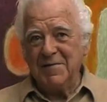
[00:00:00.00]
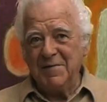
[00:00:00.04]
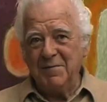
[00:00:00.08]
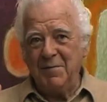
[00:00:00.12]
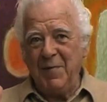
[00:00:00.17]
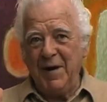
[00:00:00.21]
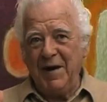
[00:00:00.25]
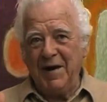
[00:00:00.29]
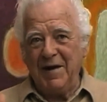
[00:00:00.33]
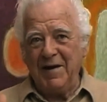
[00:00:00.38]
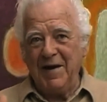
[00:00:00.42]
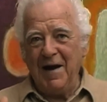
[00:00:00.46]
was
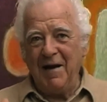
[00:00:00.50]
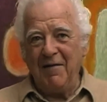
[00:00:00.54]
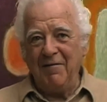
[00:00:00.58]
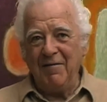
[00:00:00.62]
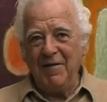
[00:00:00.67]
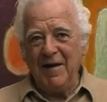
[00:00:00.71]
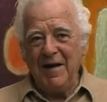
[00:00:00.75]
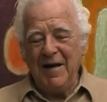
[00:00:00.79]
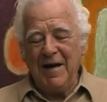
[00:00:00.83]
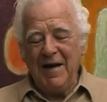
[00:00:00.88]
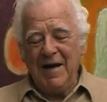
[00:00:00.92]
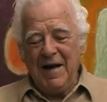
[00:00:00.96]
big enough.
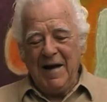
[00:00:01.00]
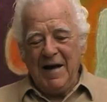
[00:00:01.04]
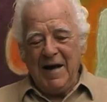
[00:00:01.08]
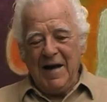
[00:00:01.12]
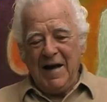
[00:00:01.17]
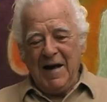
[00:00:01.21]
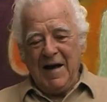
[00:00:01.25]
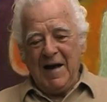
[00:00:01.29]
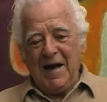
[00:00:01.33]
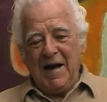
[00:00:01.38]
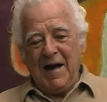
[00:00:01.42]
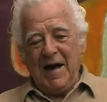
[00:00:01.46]

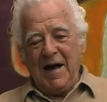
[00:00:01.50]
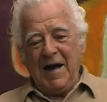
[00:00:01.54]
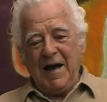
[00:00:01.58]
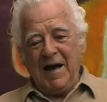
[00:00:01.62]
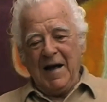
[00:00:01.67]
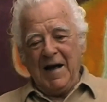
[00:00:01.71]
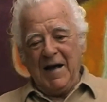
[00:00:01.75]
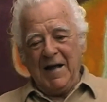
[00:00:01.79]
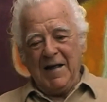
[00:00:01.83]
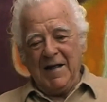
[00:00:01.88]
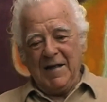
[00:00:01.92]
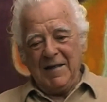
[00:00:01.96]

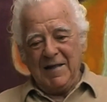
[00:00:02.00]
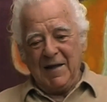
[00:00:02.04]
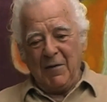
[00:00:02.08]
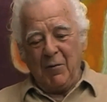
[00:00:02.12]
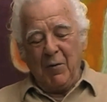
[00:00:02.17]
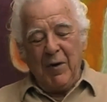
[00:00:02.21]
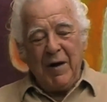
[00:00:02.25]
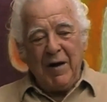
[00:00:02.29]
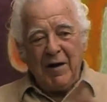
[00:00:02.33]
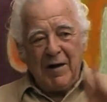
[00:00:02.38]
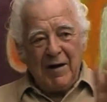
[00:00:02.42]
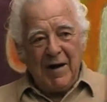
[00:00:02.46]
The
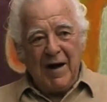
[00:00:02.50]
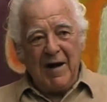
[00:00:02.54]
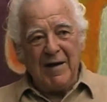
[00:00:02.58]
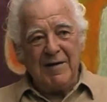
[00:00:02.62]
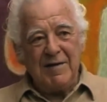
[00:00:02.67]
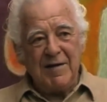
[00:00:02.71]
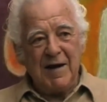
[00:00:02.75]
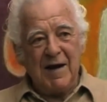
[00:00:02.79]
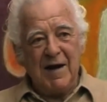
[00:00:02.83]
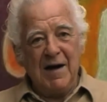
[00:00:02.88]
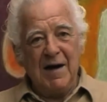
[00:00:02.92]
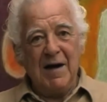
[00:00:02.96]
week
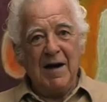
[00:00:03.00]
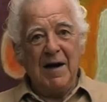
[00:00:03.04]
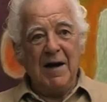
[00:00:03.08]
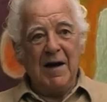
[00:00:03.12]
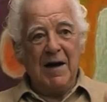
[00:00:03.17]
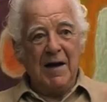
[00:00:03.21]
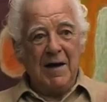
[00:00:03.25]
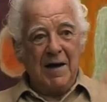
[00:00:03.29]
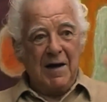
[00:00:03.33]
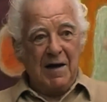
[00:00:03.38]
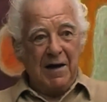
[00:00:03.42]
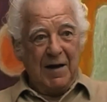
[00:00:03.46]
later,
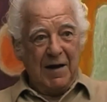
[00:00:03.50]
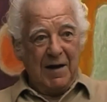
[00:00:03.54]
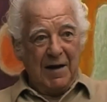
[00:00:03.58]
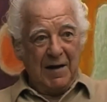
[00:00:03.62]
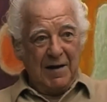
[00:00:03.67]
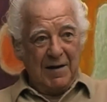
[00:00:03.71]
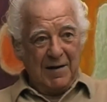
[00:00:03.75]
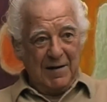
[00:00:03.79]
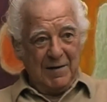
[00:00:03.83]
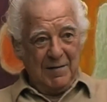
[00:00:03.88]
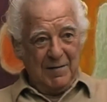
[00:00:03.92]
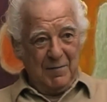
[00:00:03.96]

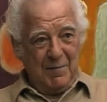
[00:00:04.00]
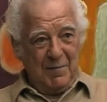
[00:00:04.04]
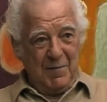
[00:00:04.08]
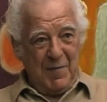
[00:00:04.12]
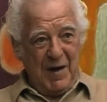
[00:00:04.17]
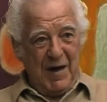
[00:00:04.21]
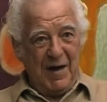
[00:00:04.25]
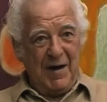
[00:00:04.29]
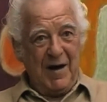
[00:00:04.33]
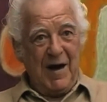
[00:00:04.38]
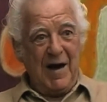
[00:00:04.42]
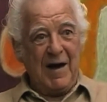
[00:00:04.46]

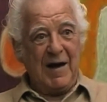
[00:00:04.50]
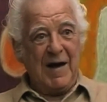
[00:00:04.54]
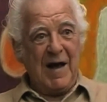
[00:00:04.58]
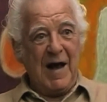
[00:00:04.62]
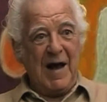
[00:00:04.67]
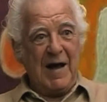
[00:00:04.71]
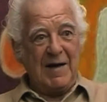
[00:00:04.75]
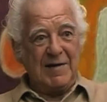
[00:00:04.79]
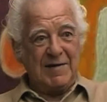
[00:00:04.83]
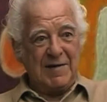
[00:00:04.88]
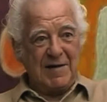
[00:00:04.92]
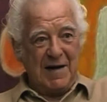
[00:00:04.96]
Mary
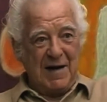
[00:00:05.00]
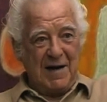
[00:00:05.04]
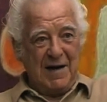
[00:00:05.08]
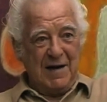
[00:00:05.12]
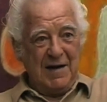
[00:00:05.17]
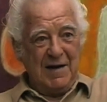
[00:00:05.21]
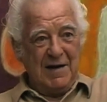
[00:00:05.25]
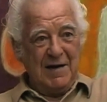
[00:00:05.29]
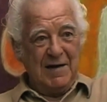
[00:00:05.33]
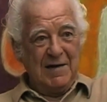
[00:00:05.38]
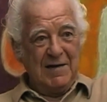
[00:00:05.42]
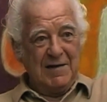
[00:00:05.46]

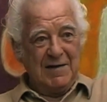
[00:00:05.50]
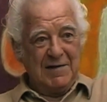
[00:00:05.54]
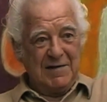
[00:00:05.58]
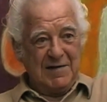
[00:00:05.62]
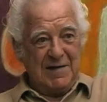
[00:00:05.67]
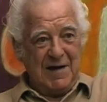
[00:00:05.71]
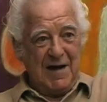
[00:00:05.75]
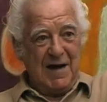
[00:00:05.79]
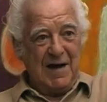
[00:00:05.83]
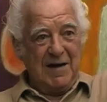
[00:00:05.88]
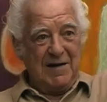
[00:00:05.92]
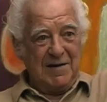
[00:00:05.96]
Akatsa
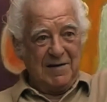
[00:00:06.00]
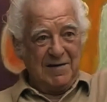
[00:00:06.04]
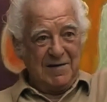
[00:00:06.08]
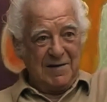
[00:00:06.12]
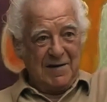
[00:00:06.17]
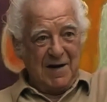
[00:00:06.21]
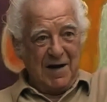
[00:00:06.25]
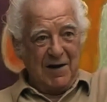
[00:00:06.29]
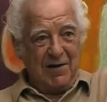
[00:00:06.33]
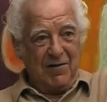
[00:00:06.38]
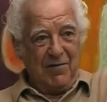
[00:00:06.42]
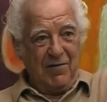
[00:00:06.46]
said,
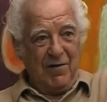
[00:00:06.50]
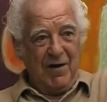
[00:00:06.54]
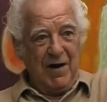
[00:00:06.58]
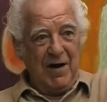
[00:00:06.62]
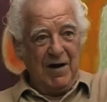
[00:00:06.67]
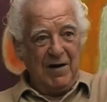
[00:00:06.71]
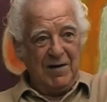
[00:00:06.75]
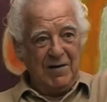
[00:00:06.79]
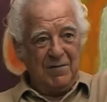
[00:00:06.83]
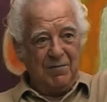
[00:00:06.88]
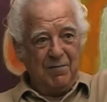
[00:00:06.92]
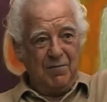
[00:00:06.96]
a
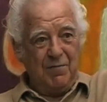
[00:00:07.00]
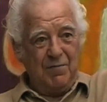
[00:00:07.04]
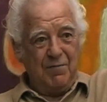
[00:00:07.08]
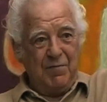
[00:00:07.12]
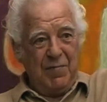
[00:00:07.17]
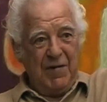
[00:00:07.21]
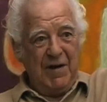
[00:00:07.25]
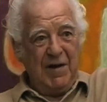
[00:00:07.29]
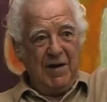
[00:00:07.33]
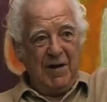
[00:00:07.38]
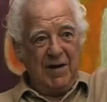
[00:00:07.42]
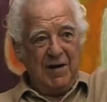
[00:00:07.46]
great
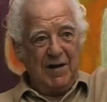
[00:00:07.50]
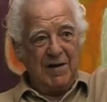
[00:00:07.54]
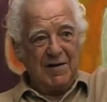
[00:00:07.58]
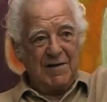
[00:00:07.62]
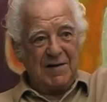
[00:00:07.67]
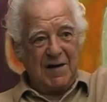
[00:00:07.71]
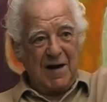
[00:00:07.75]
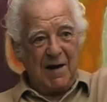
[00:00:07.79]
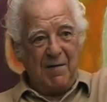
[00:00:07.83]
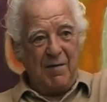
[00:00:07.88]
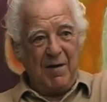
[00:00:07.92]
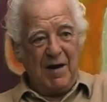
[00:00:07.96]
being is
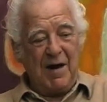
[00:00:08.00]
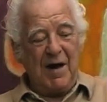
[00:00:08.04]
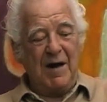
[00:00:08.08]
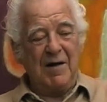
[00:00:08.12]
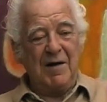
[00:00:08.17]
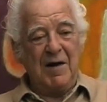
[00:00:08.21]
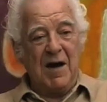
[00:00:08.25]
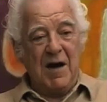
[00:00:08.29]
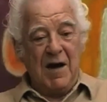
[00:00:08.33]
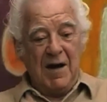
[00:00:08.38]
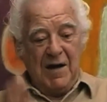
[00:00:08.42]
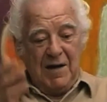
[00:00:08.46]
coming,
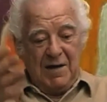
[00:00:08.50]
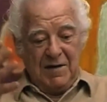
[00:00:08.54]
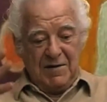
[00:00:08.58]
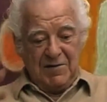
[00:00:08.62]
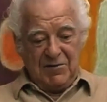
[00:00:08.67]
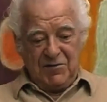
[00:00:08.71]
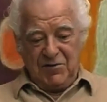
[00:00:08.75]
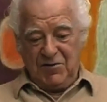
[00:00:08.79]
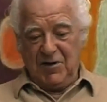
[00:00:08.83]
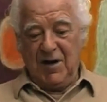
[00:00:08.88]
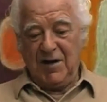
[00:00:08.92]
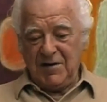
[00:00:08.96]
and
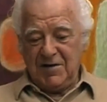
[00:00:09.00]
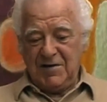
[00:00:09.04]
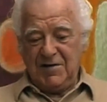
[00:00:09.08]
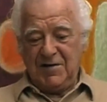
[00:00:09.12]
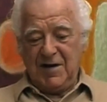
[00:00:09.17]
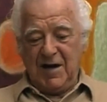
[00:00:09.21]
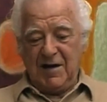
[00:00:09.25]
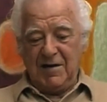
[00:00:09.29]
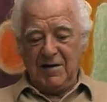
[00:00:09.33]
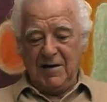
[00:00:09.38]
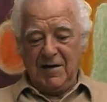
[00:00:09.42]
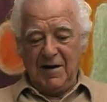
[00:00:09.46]
just
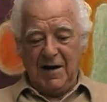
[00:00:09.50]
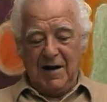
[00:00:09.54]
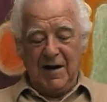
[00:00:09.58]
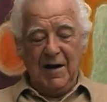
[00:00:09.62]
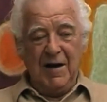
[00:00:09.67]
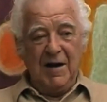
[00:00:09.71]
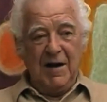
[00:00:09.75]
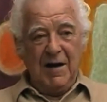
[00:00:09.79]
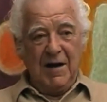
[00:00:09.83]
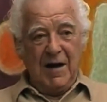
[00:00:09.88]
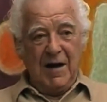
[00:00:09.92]
suddenly,